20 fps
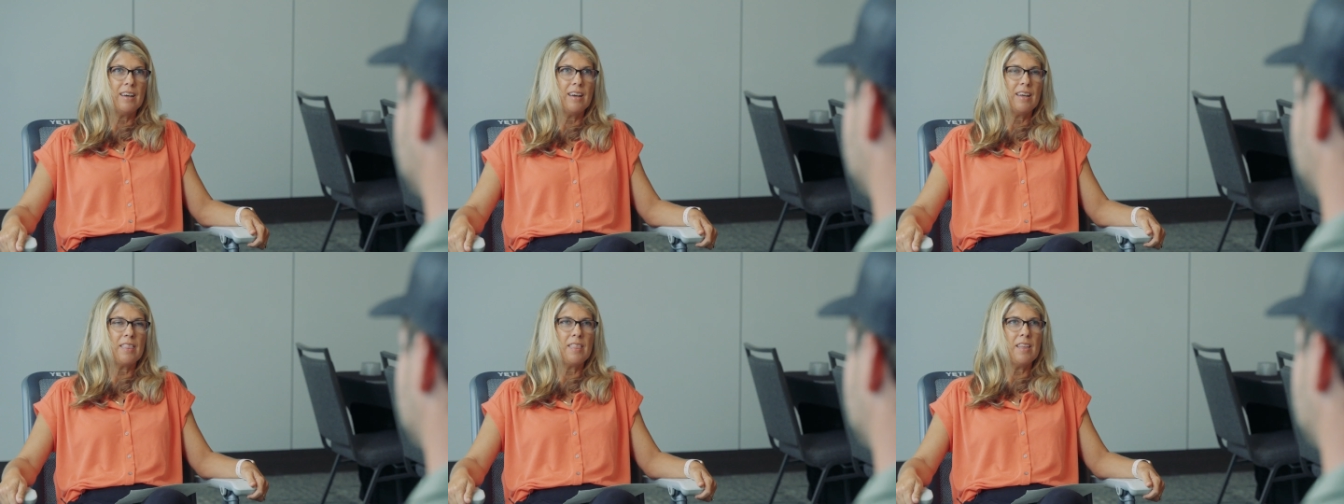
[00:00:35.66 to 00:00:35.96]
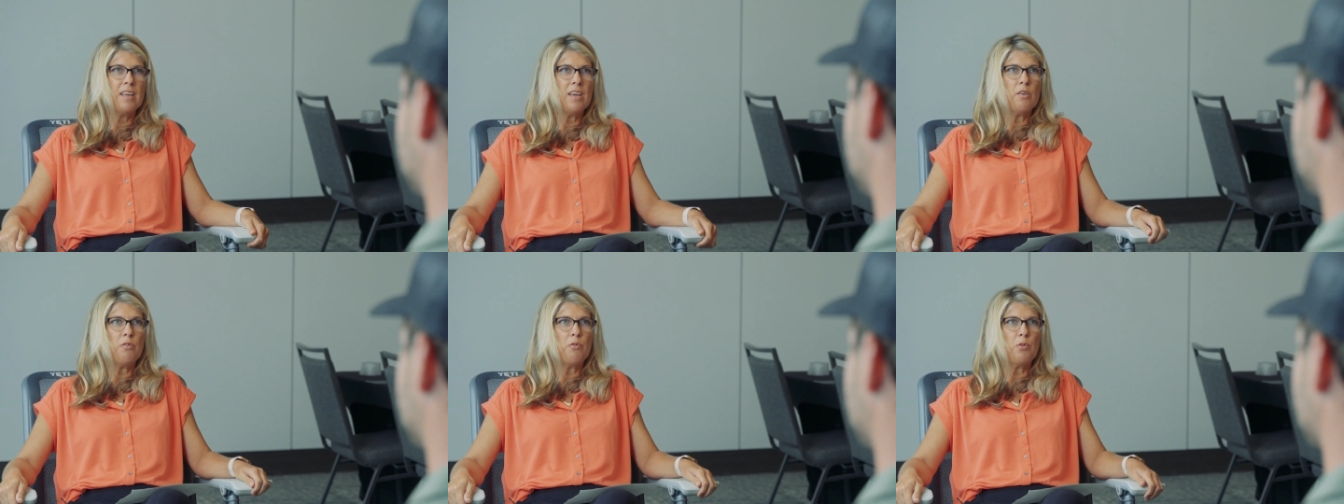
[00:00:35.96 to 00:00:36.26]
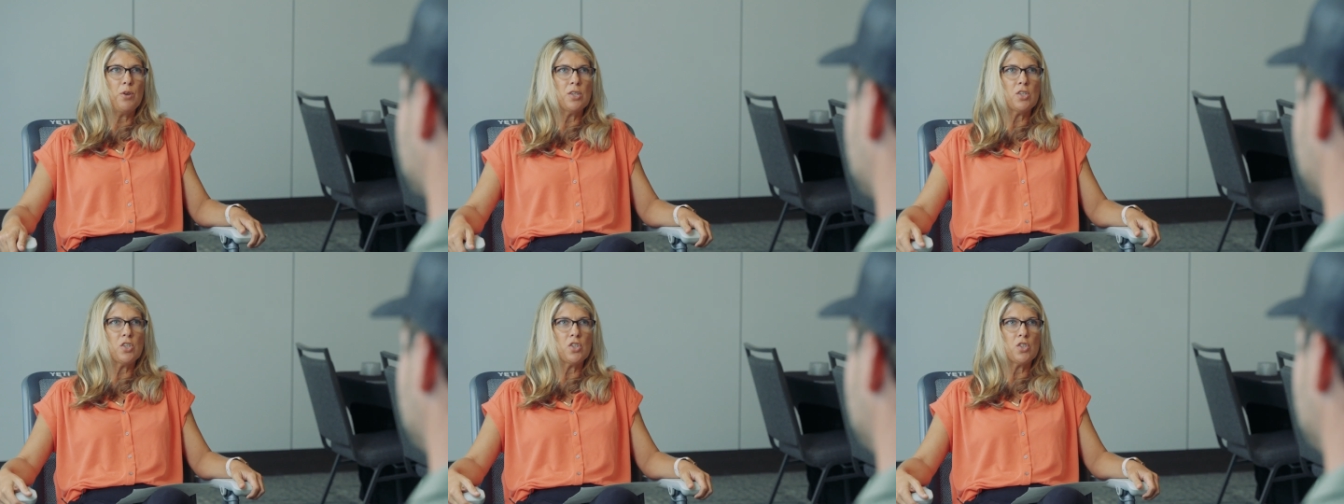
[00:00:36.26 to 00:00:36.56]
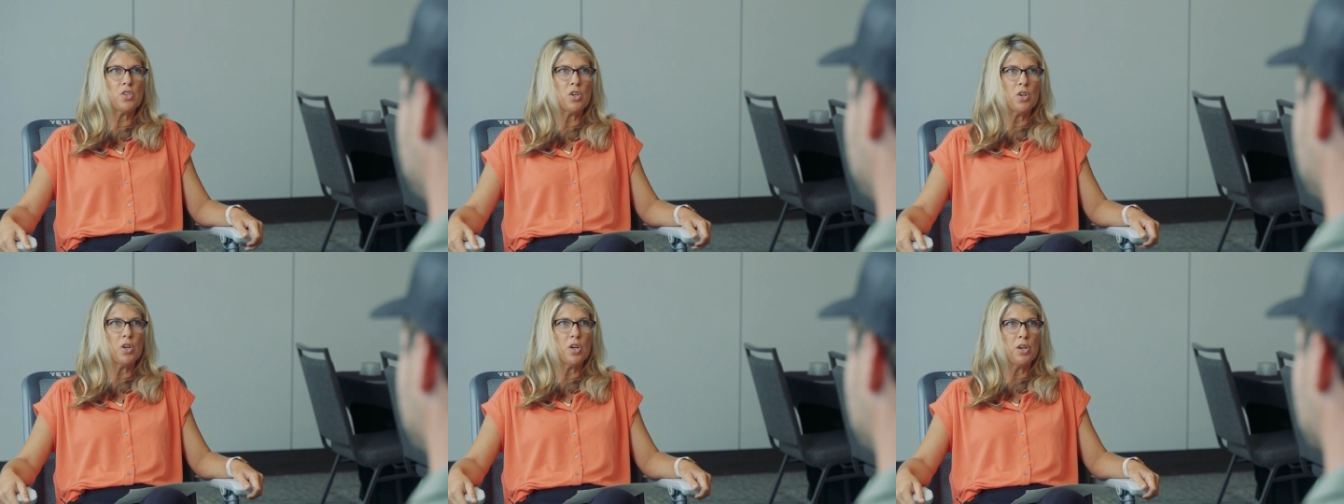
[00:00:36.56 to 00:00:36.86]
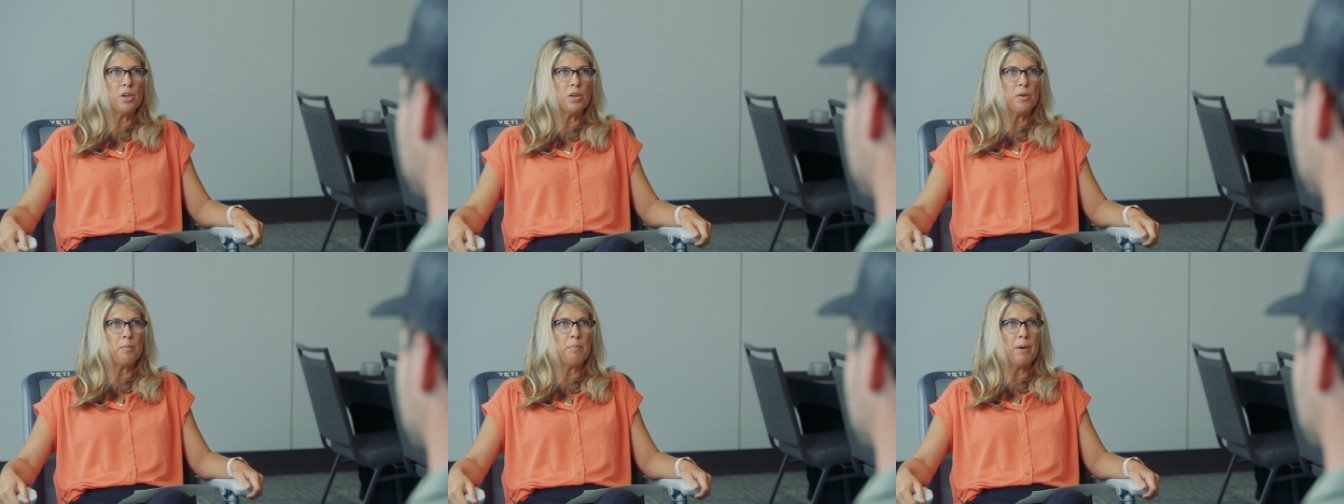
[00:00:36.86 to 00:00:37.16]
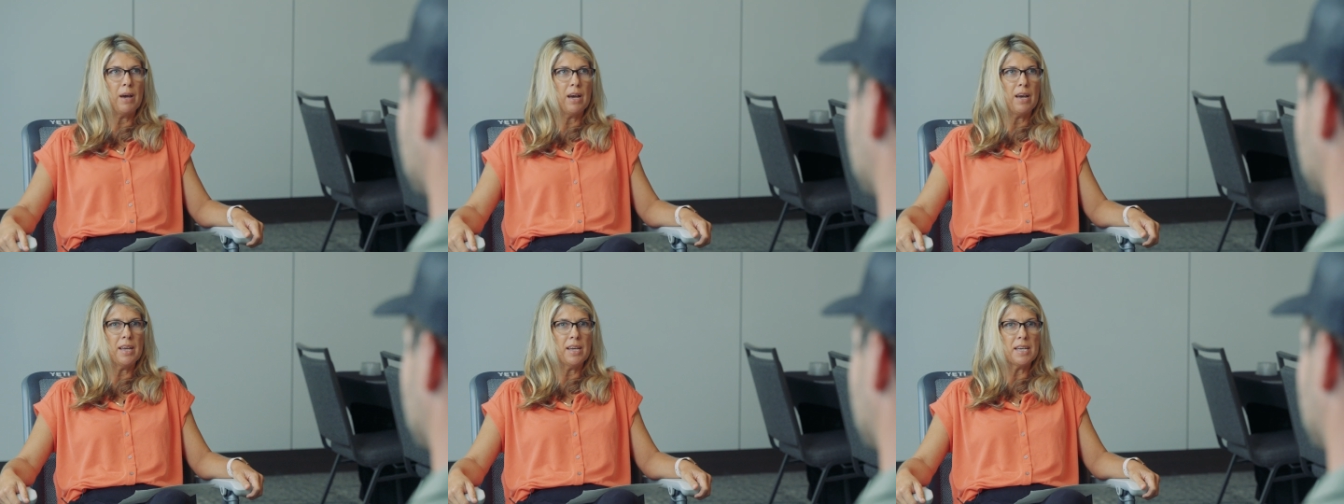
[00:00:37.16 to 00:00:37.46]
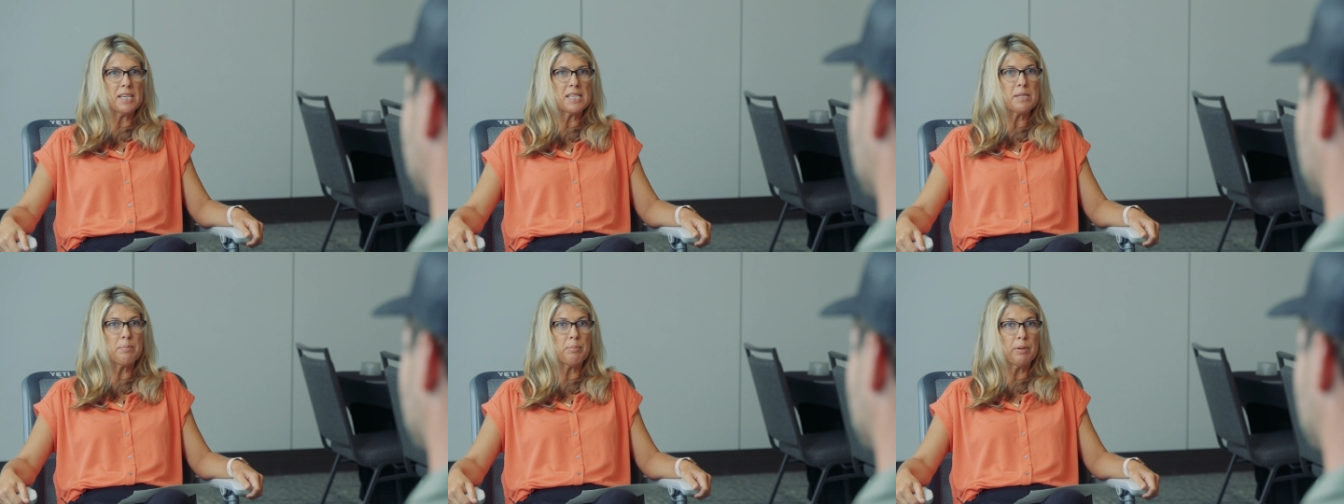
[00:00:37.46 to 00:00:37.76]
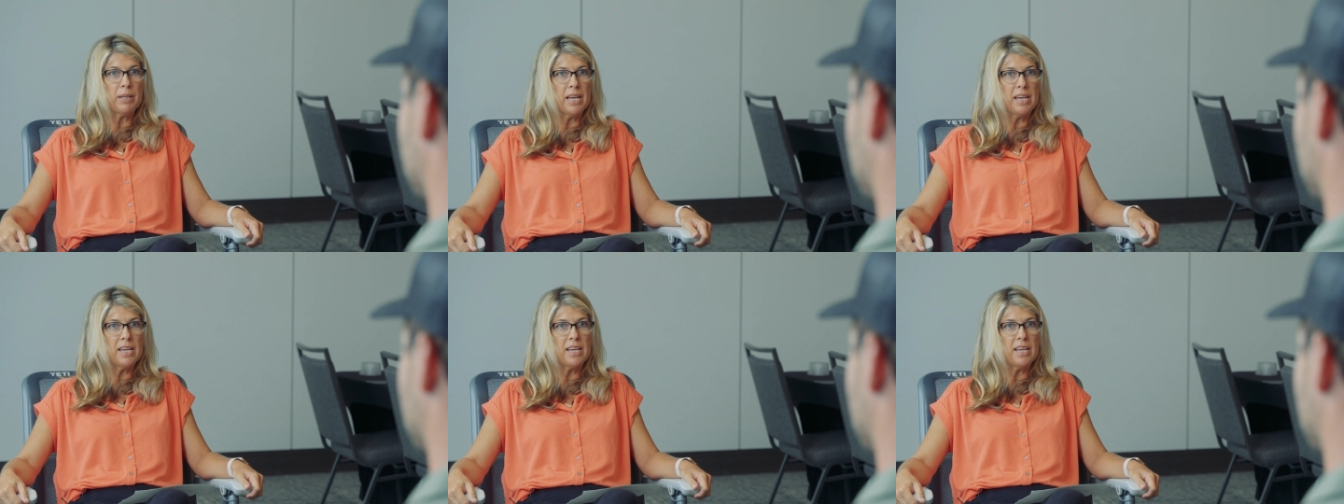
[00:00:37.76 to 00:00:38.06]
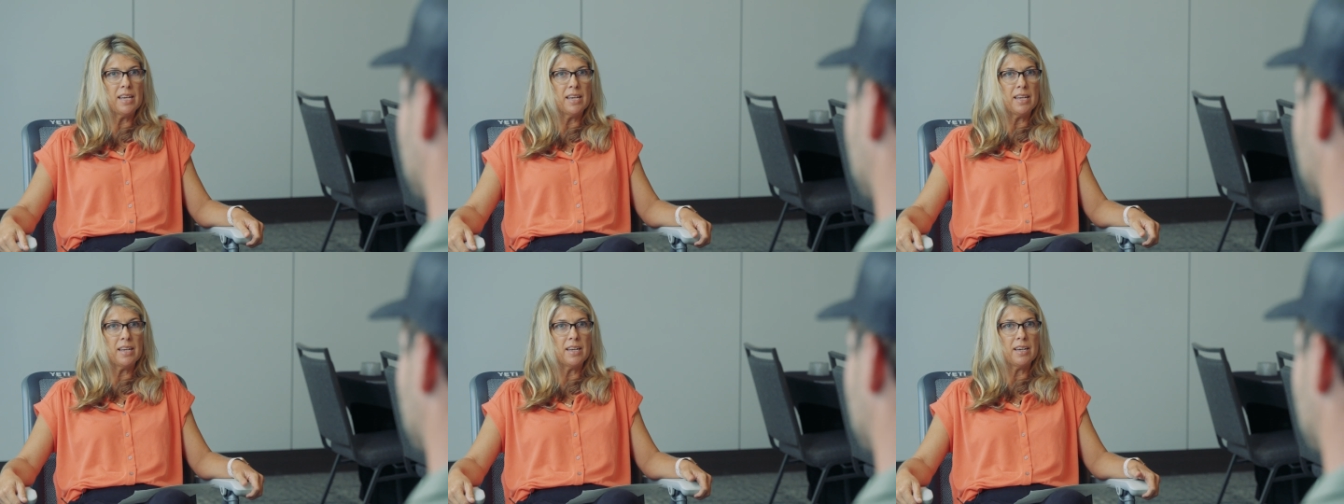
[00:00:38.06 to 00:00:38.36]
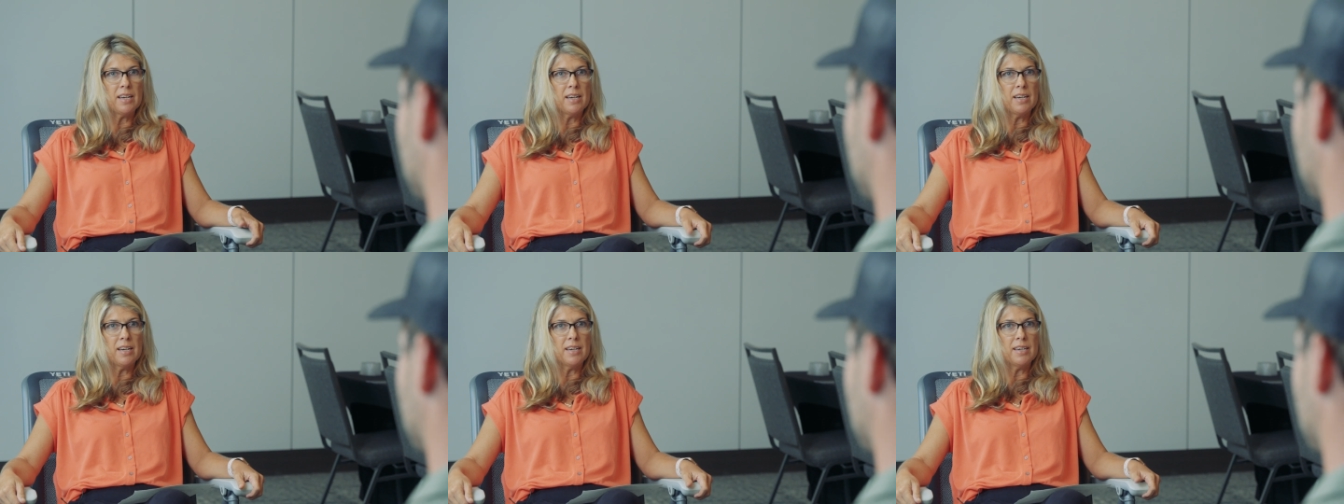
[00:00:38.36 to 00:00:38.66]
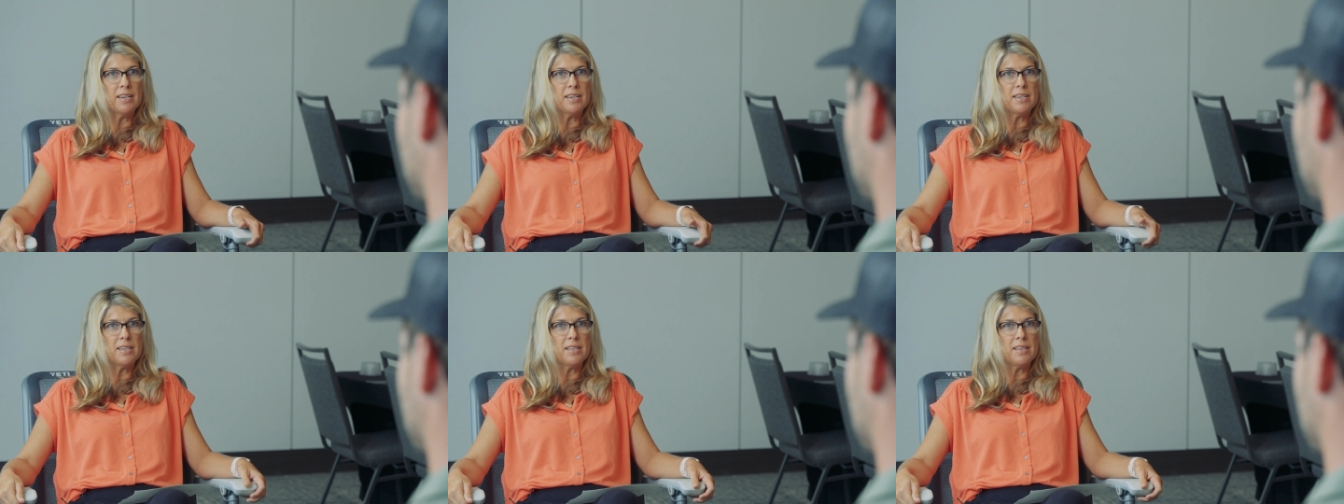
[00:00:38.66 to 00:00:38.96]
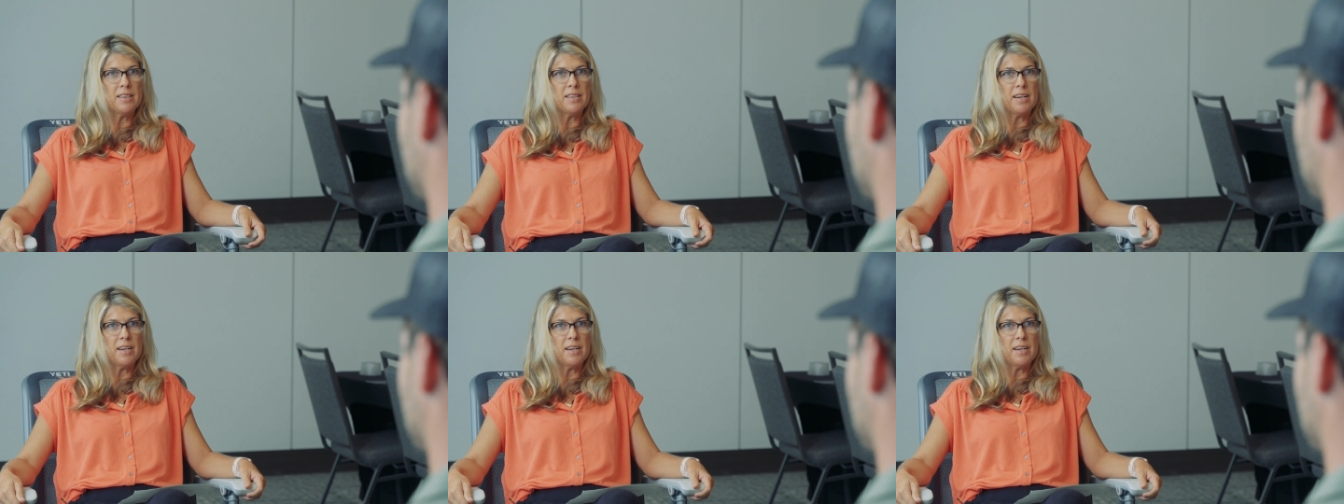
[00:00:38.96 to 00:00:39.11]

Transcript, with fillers: I think if we start by explaining uh,